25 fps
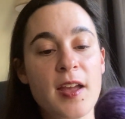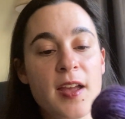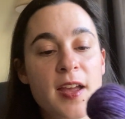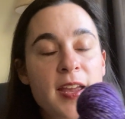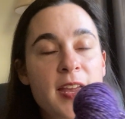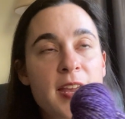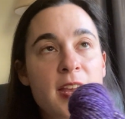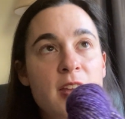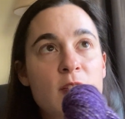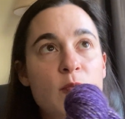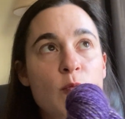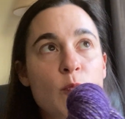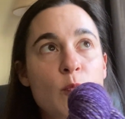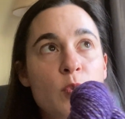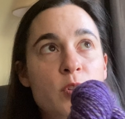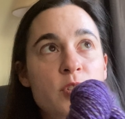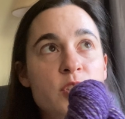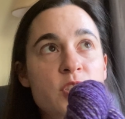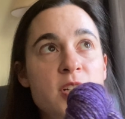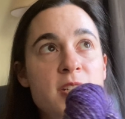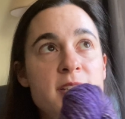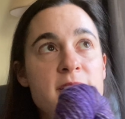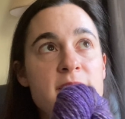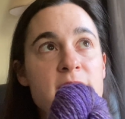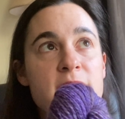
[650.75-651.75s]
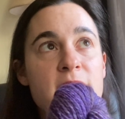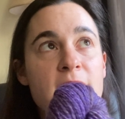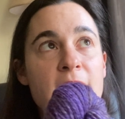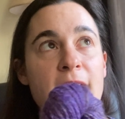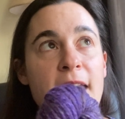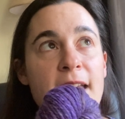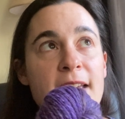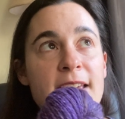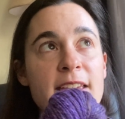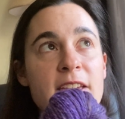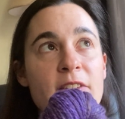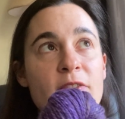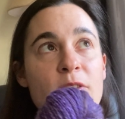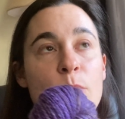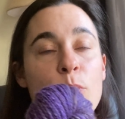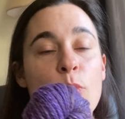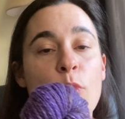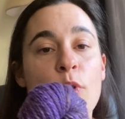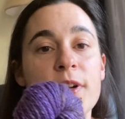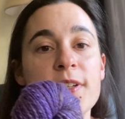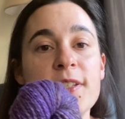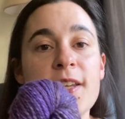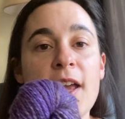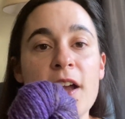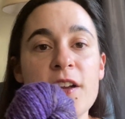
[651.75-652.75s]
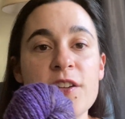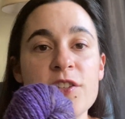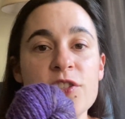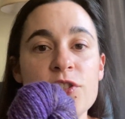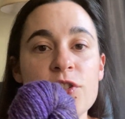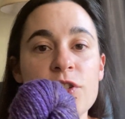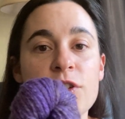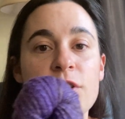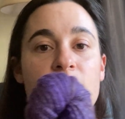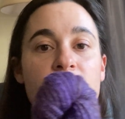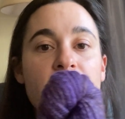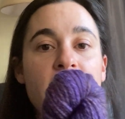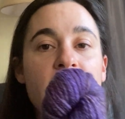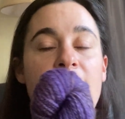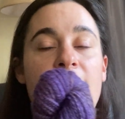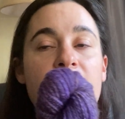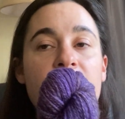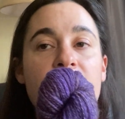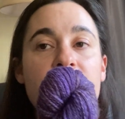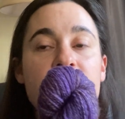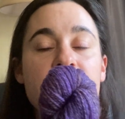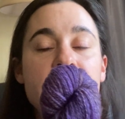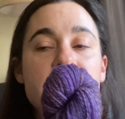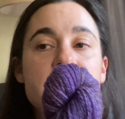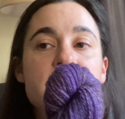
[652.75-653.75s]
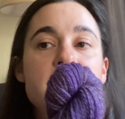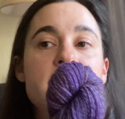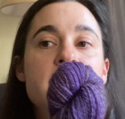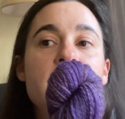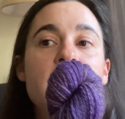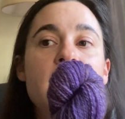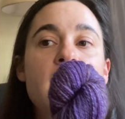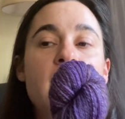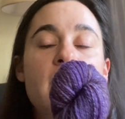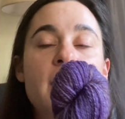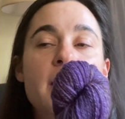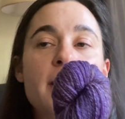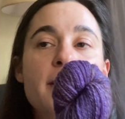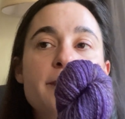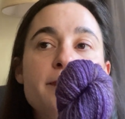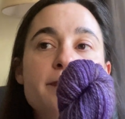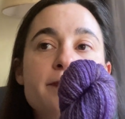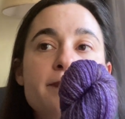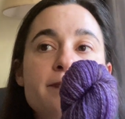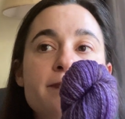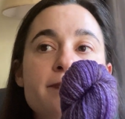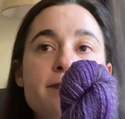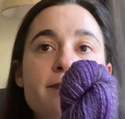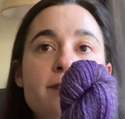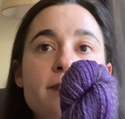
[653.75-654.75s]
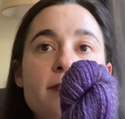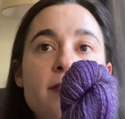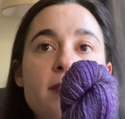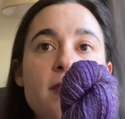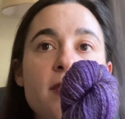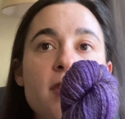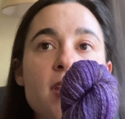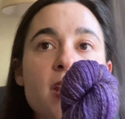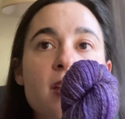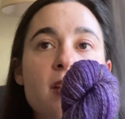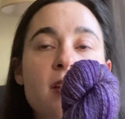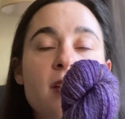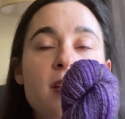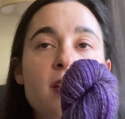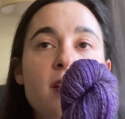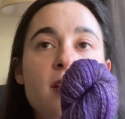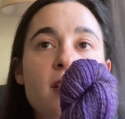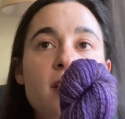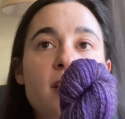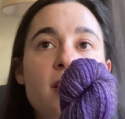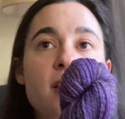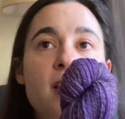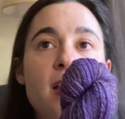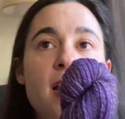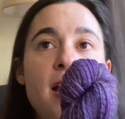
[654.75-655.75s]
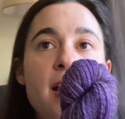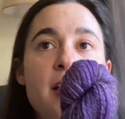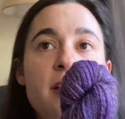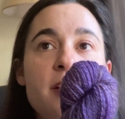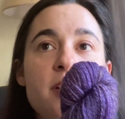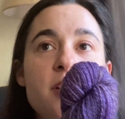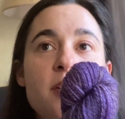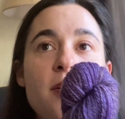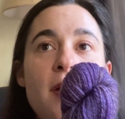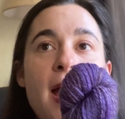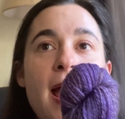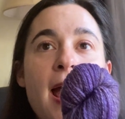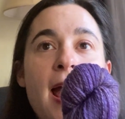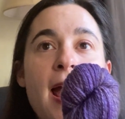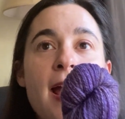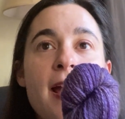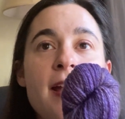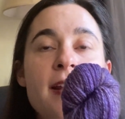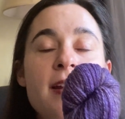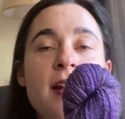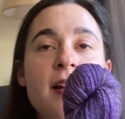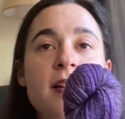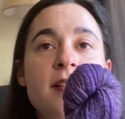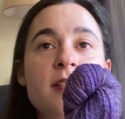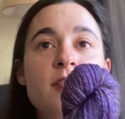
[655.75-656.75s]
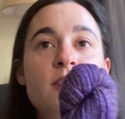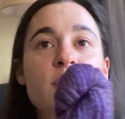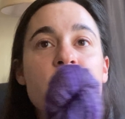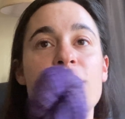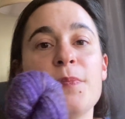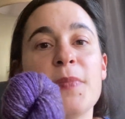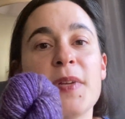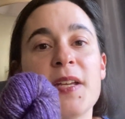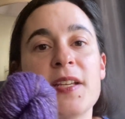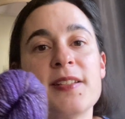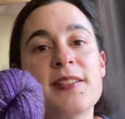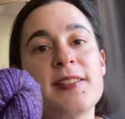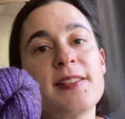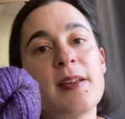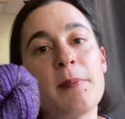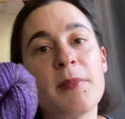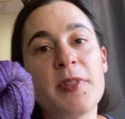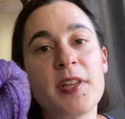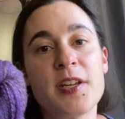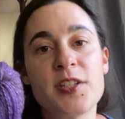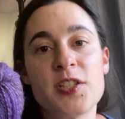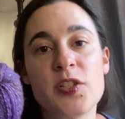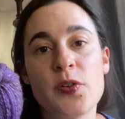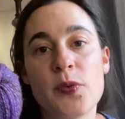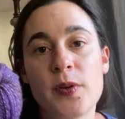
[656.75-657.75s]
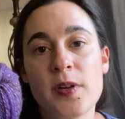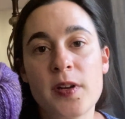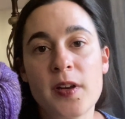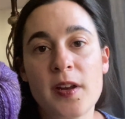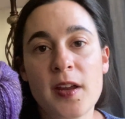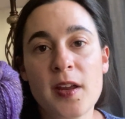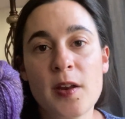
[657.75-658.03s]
It will just give it more texture and I don't know, add a little bit something to it.